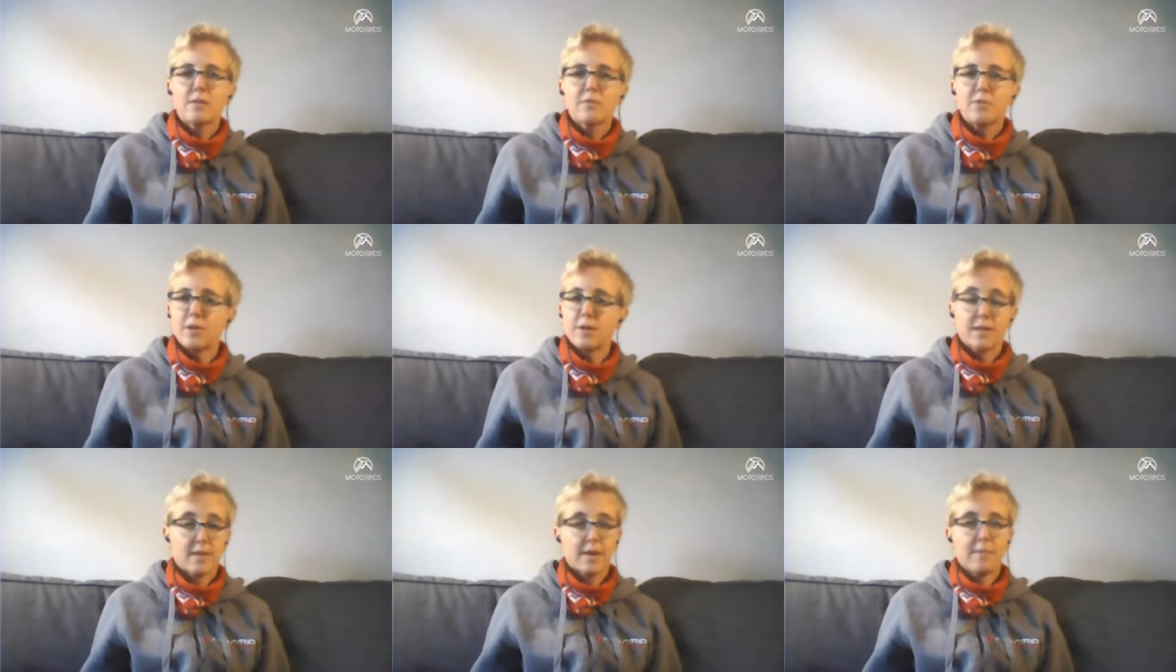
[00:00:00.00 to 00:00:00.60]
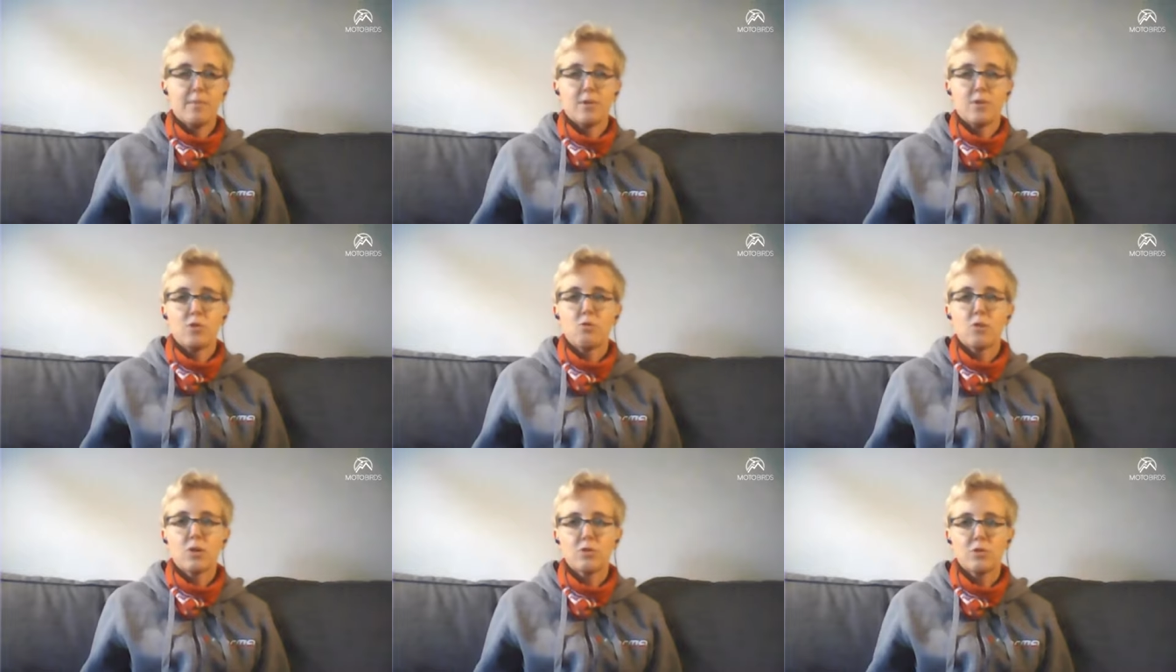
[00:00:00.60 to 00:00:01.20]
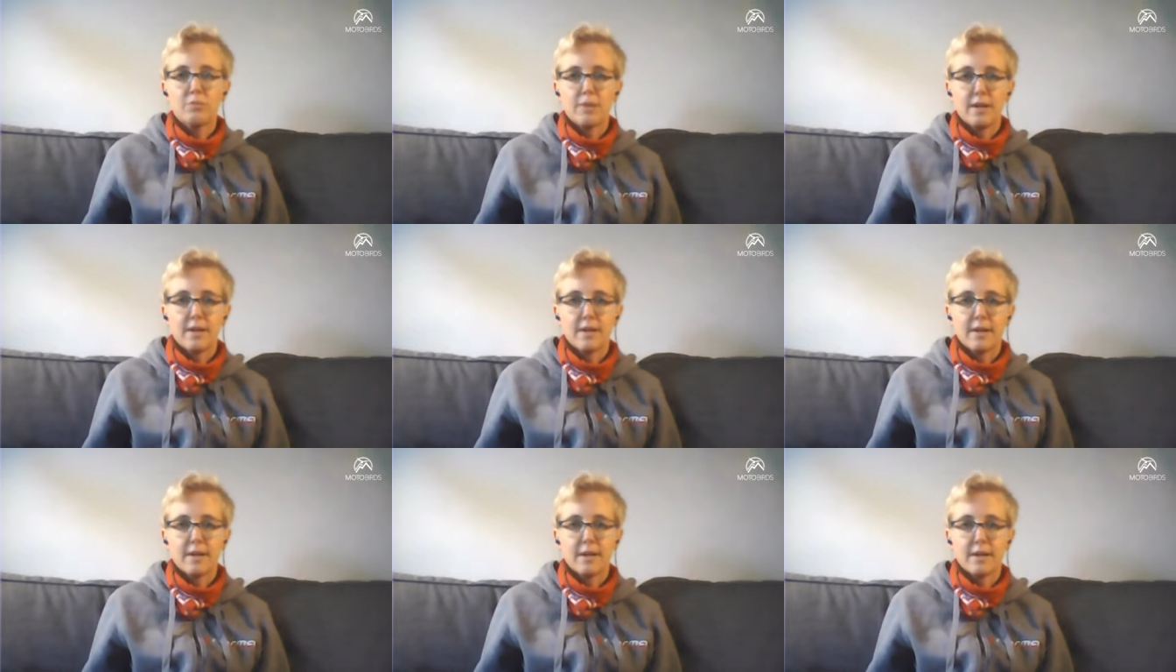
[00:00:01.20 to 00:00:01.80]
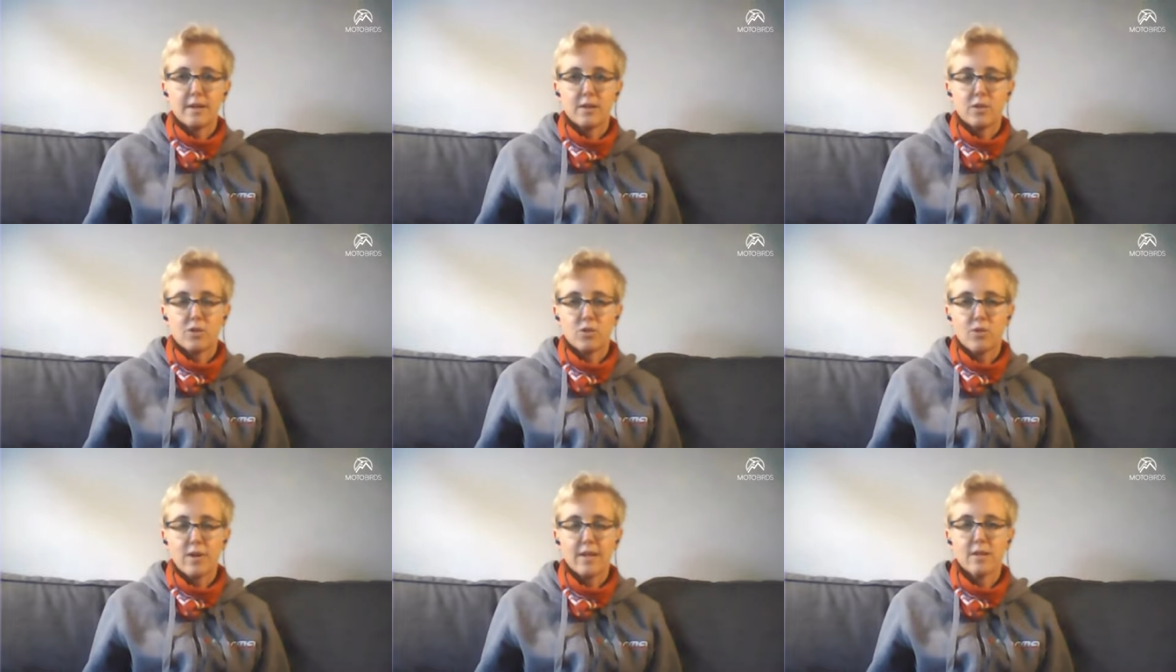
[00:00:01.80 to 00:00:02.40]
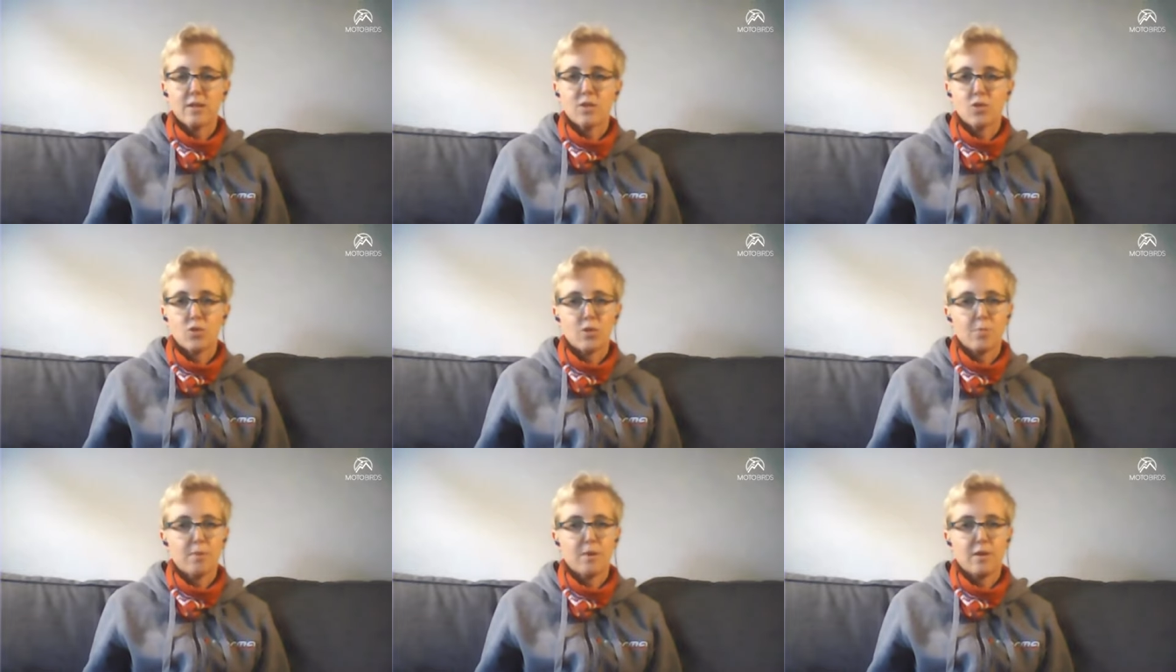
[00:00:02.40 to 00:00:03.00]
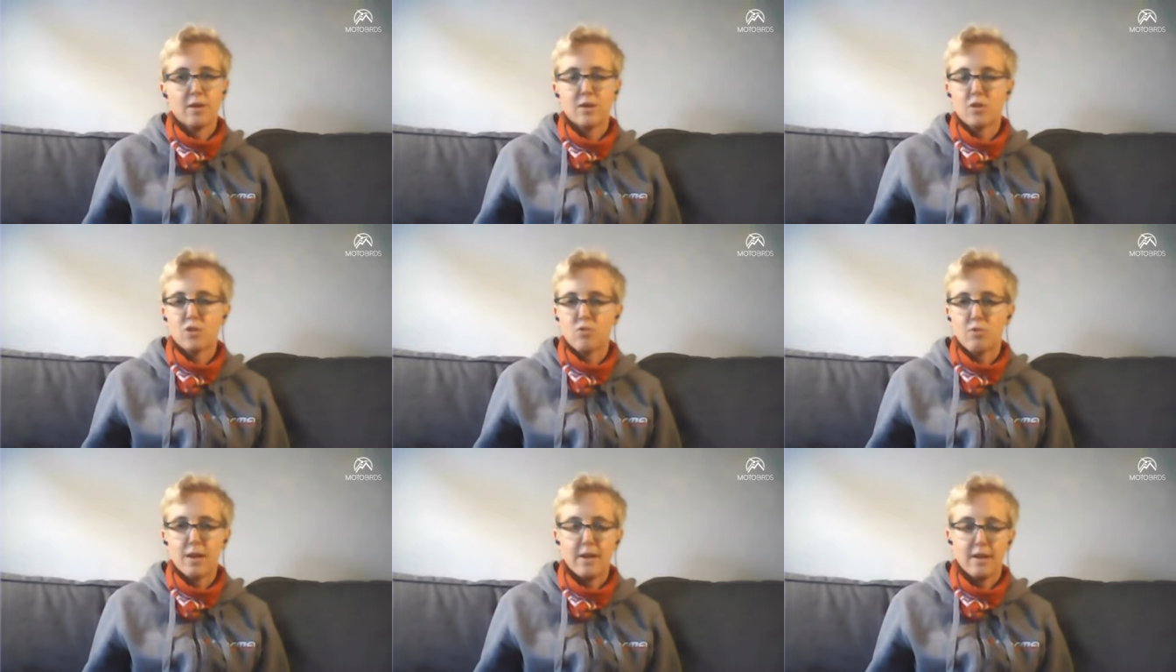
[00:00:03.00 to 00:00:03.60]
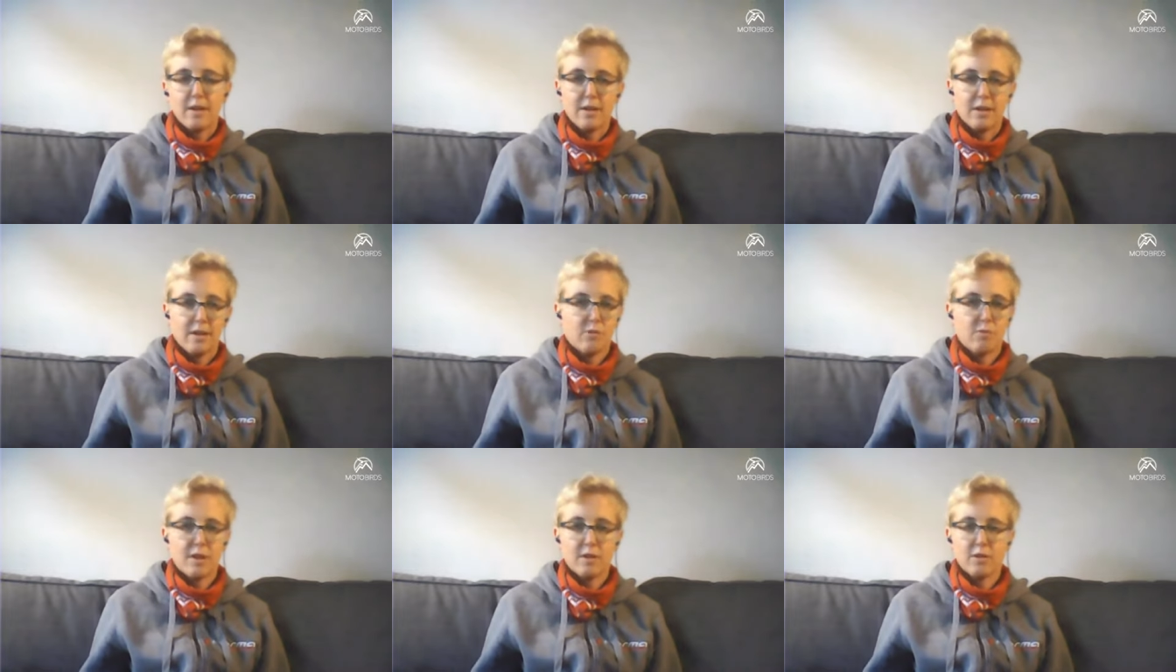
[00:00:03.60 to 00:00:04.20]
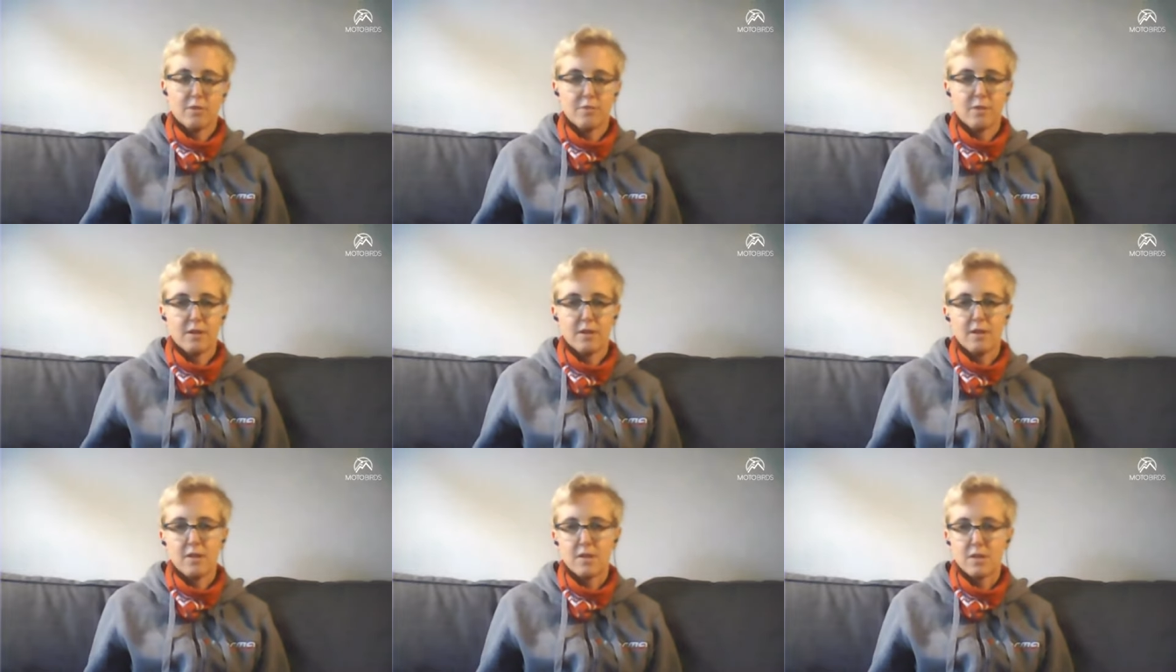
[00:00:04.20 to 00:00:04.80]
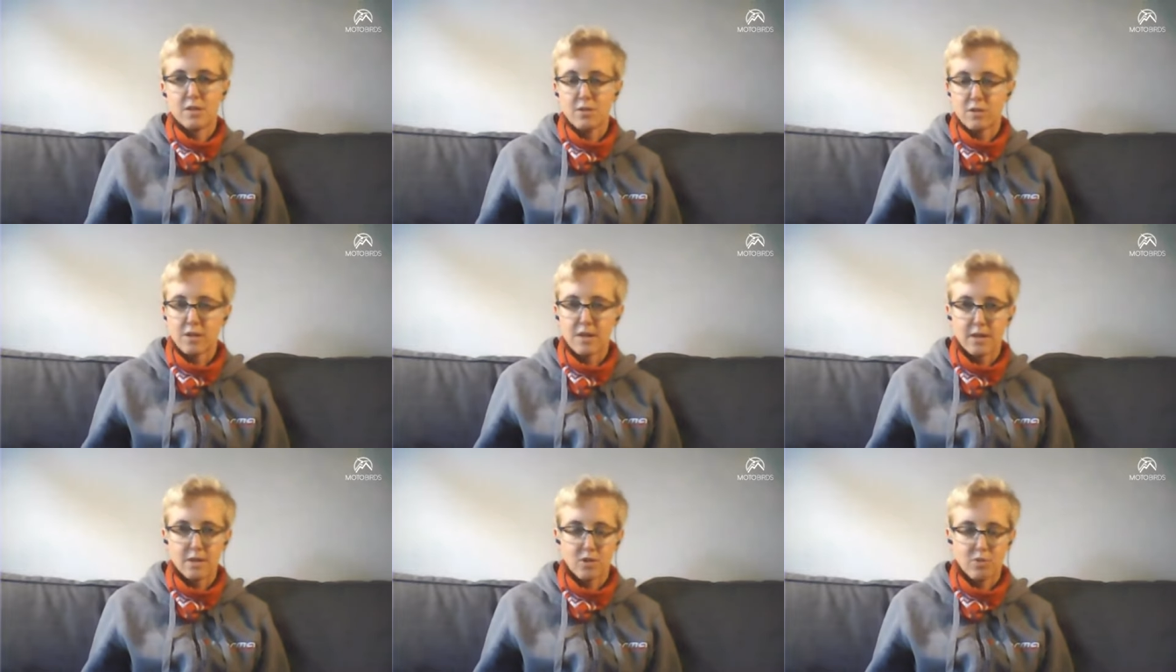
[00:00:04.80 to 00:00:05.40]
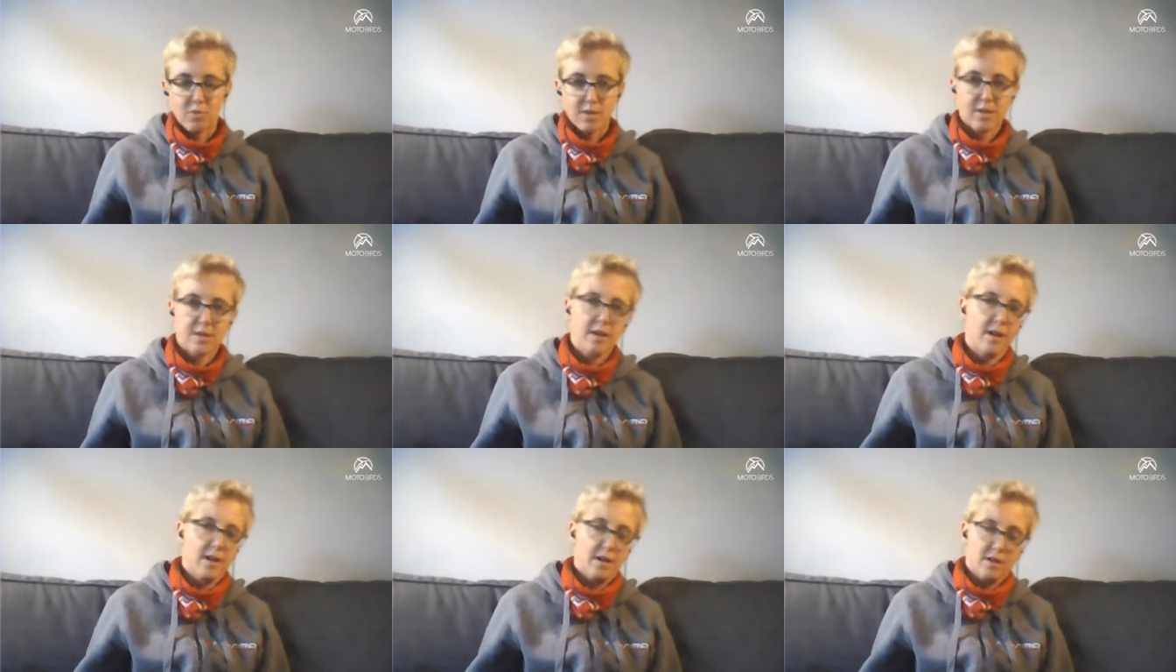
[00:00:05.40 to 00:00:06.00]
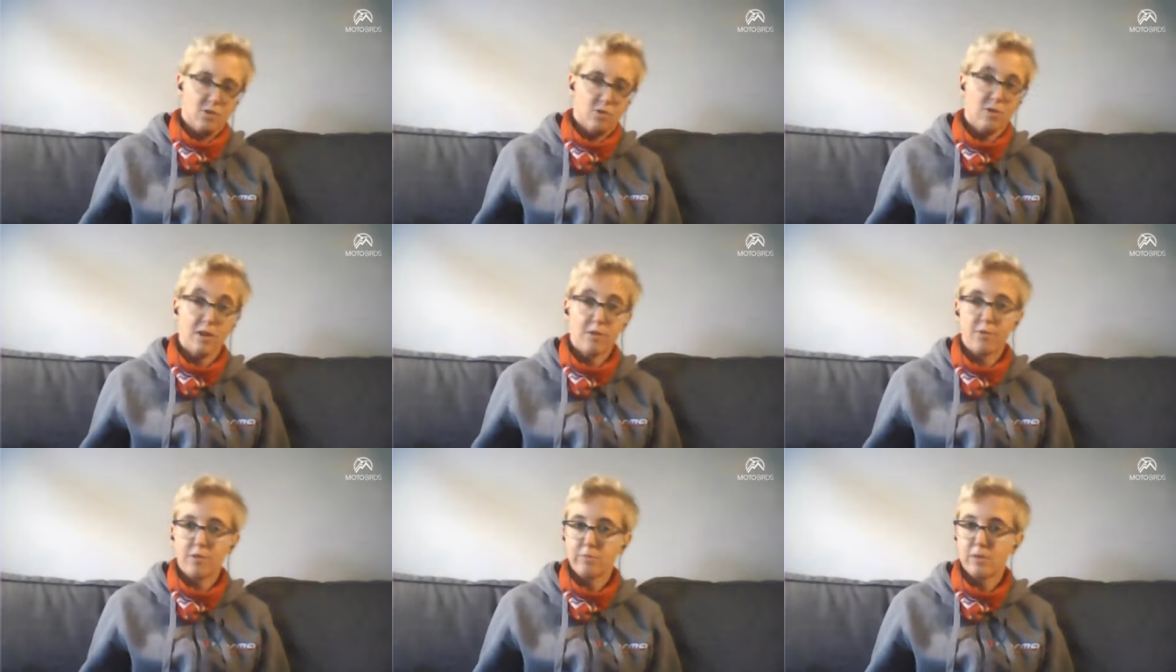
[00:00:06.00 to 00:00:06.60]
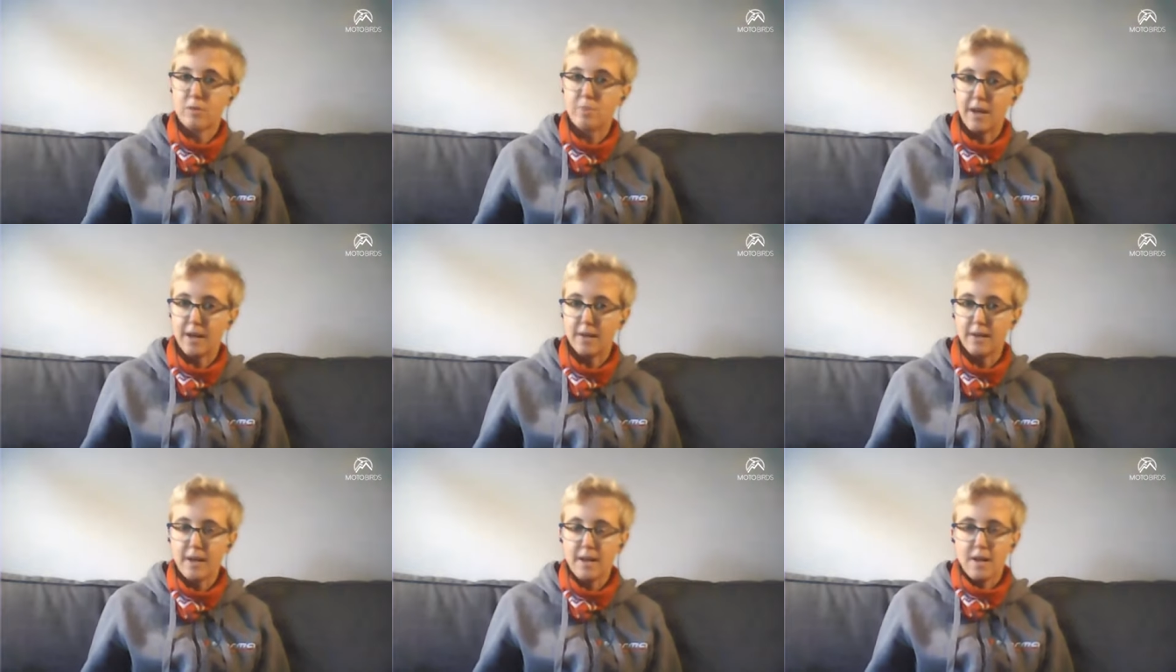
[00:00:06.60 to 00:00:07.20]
for example, you want to make a trans European trail in one of the eastern countries and you are from Spain,